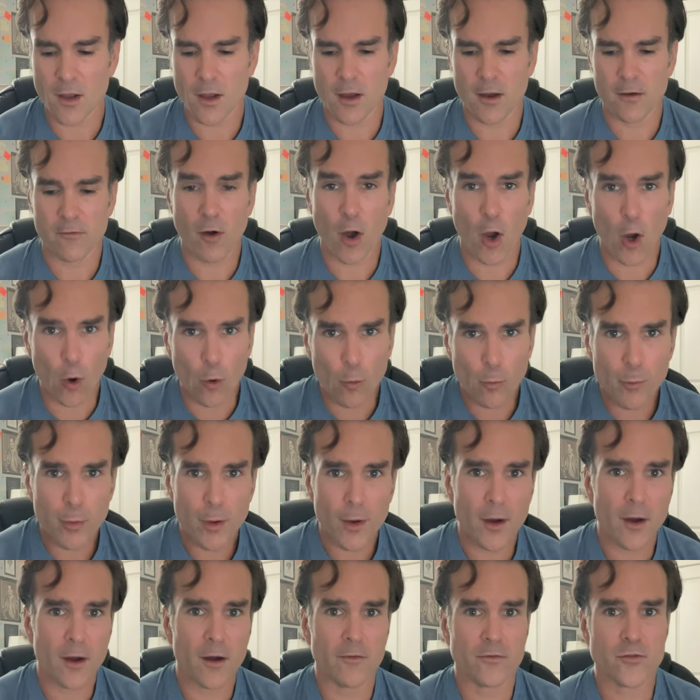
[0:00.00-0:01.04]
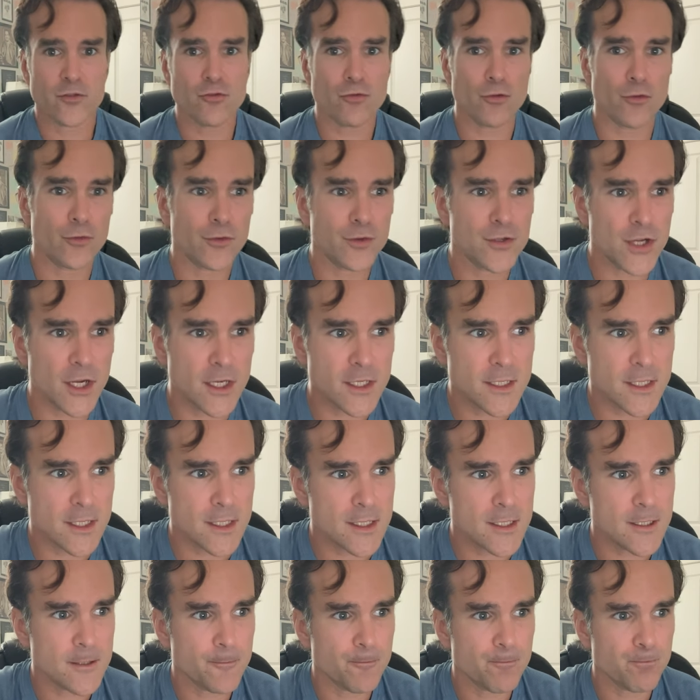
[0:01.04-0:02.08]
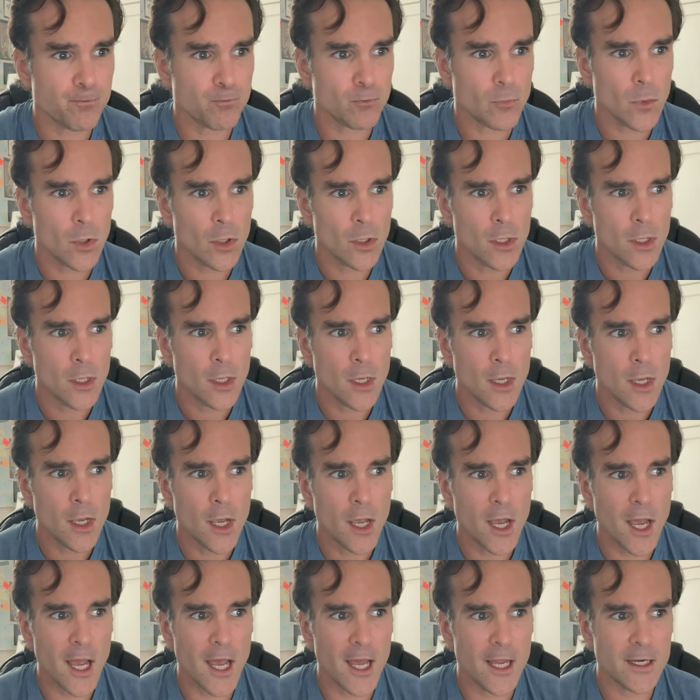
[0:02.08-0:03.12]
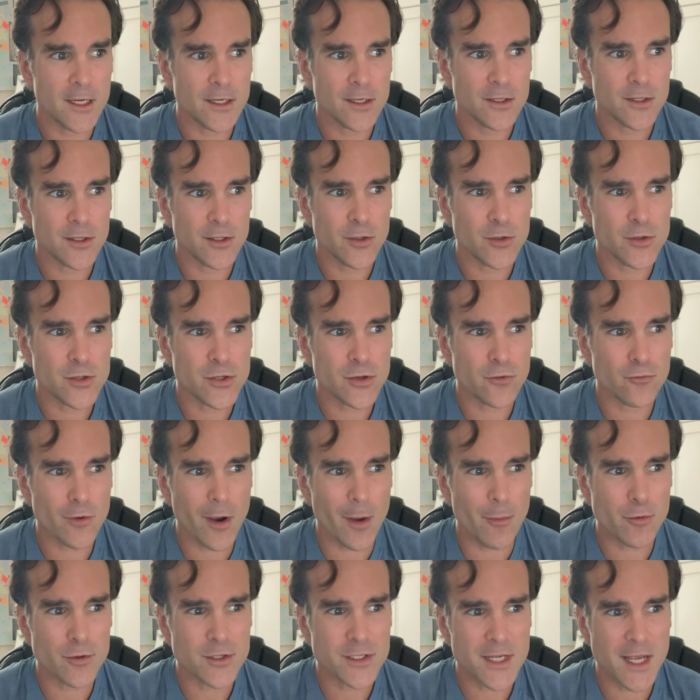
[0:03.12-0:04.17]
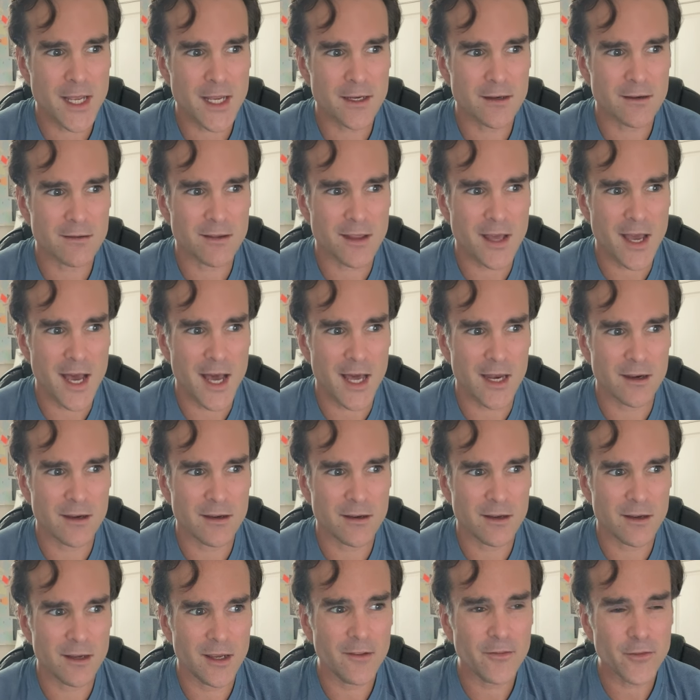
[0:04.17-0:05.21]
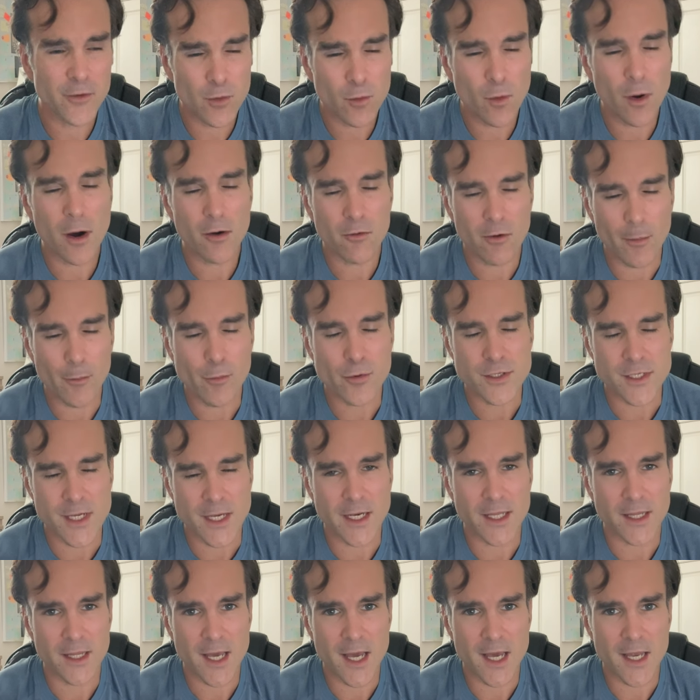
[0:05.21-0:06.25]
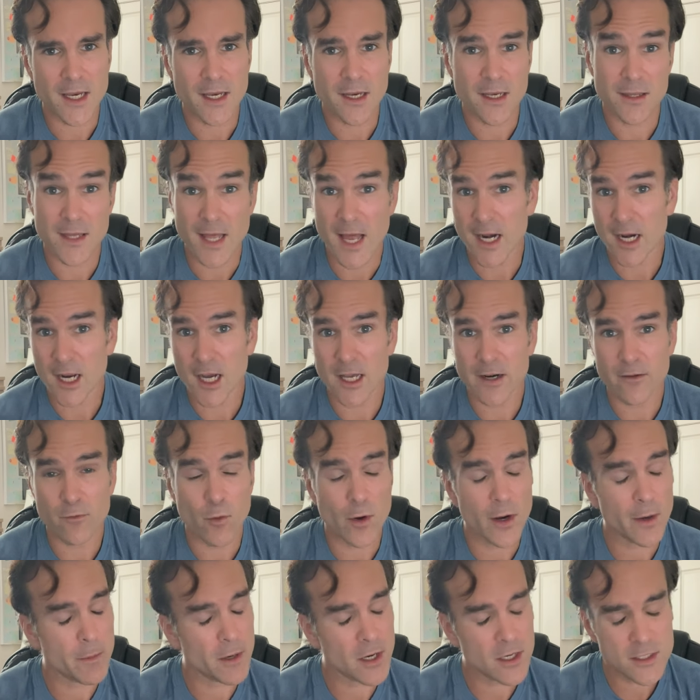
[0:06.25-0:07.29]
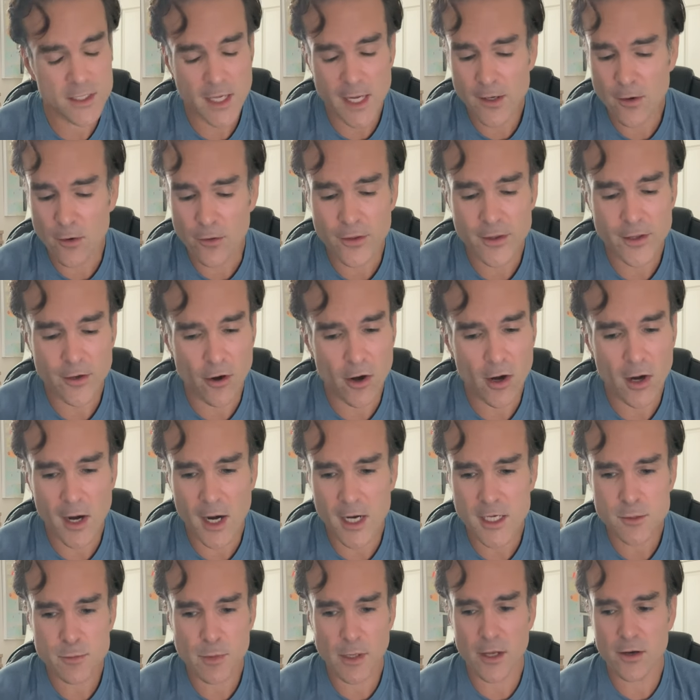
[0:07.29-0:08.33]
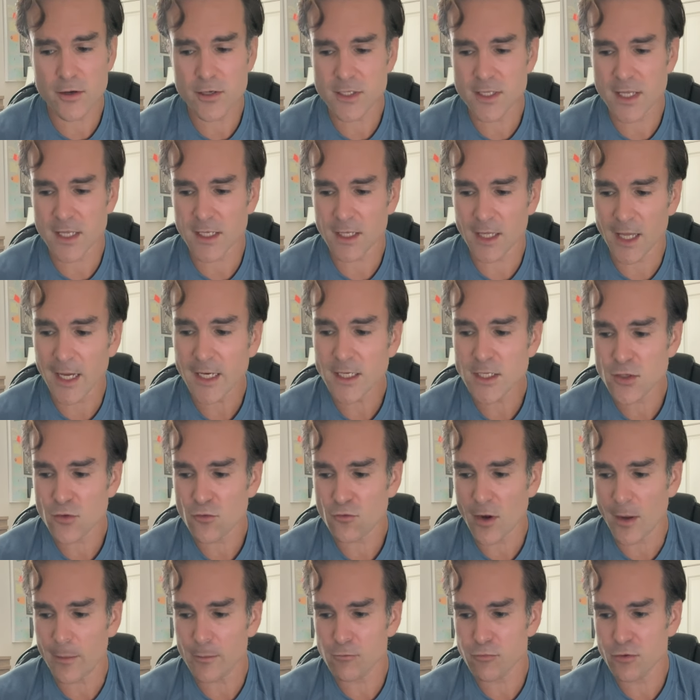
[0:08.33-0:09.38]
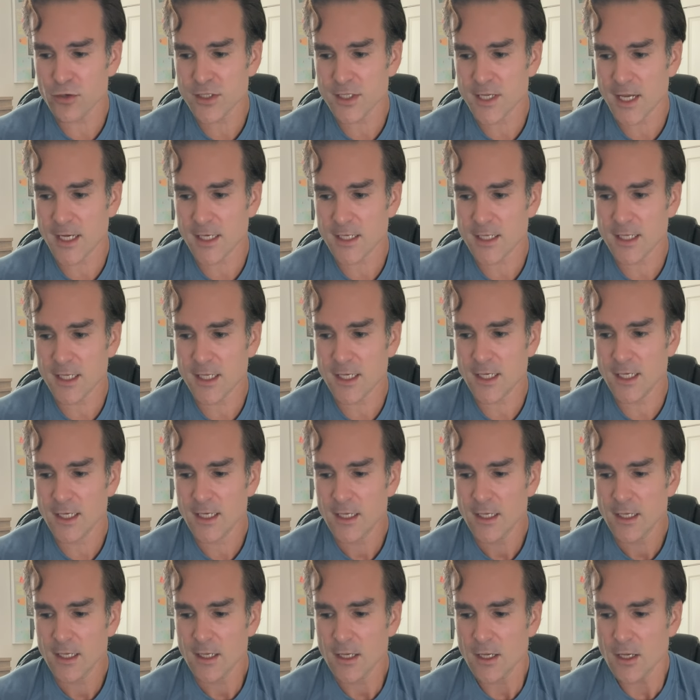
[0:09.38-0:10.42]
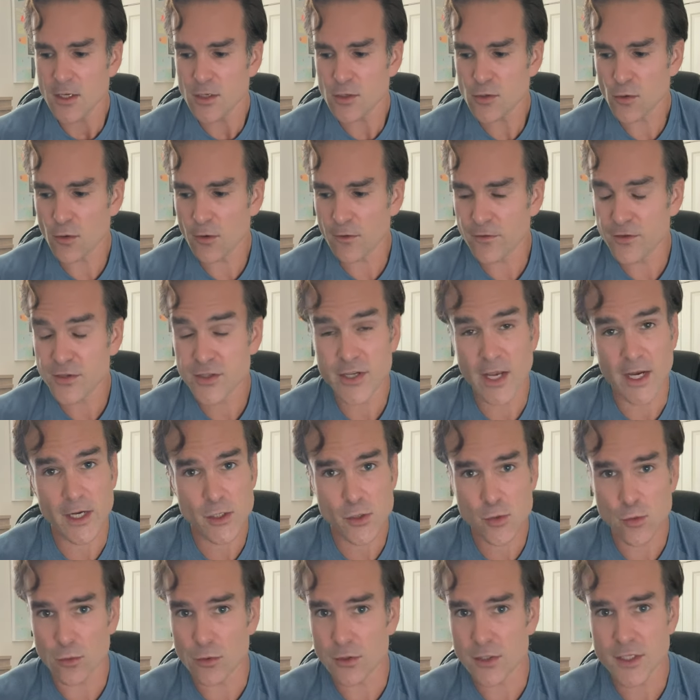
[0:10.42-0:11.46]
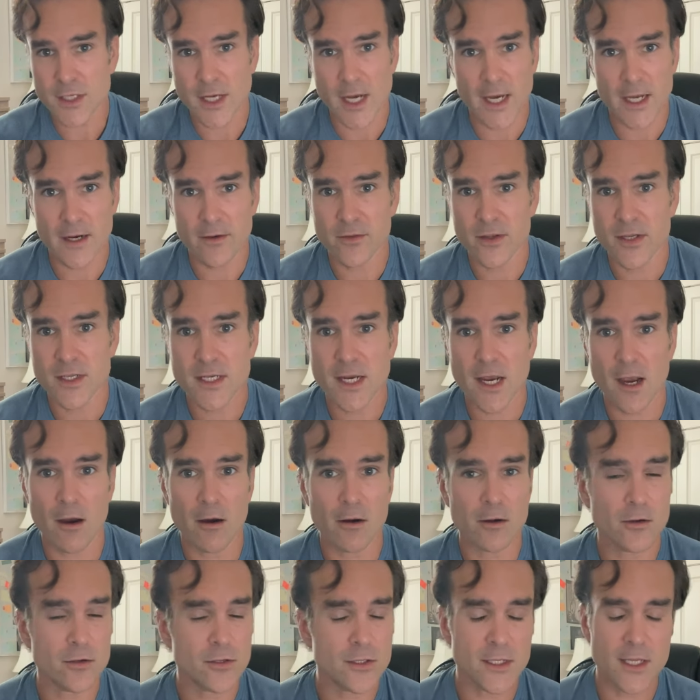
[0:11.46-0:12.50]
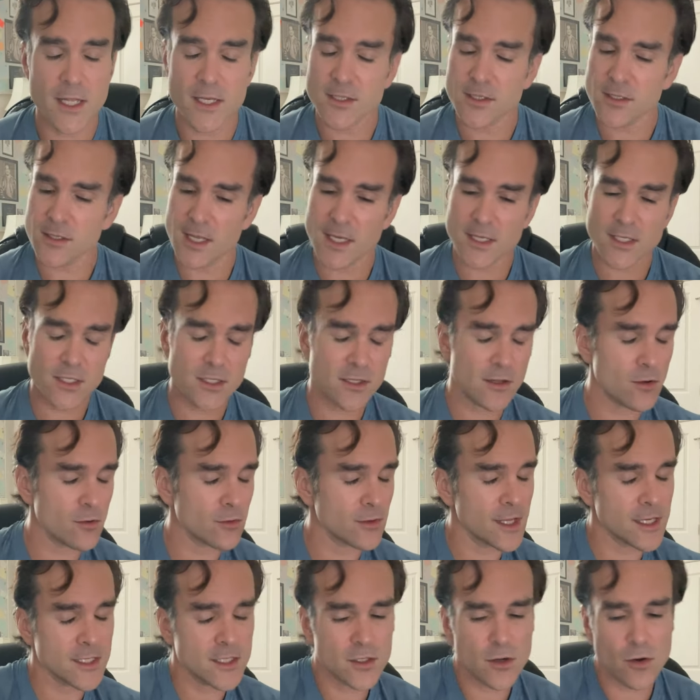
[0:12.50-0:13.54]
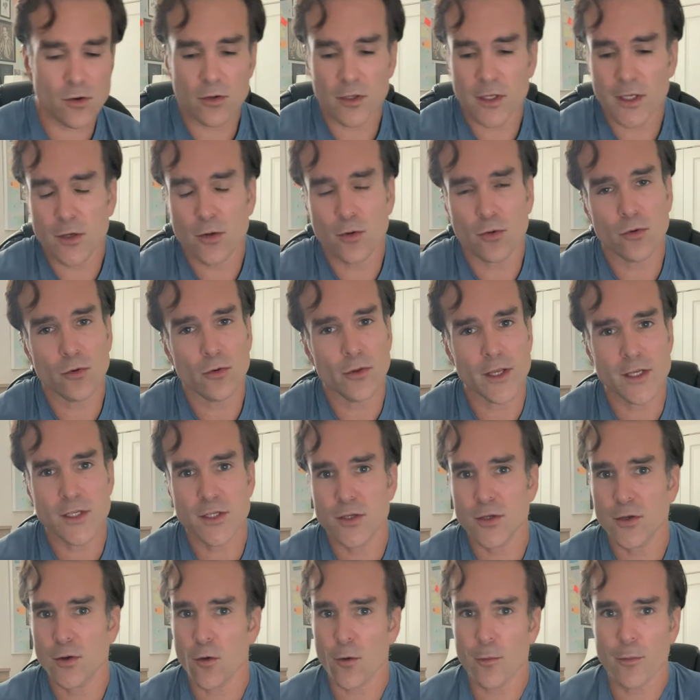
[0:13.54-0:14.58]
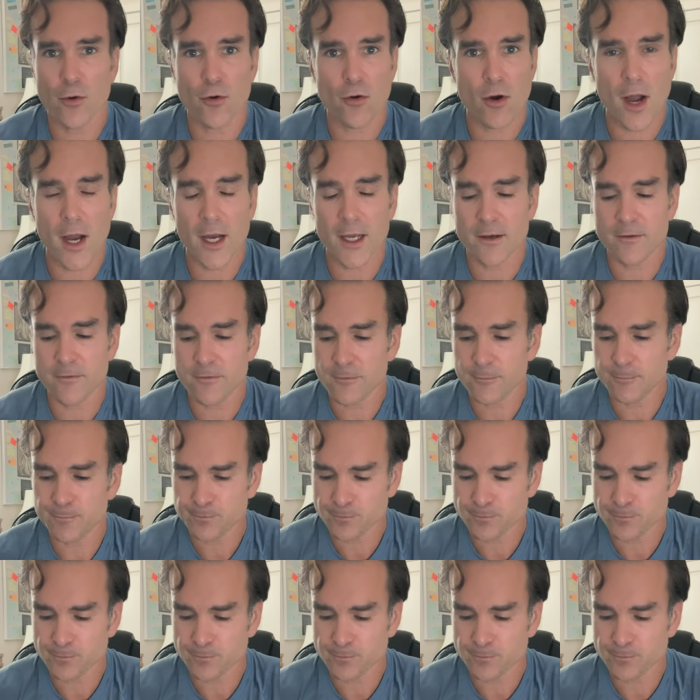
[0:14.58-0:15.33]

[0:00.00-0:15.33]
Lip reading: of hope, of truth, justice. And you should represent that if you are representing that in that kind of way, because I know that there are cosplayers that like to represent the sort of sexual side of these characters, and that's totally cool. That's your prerogative.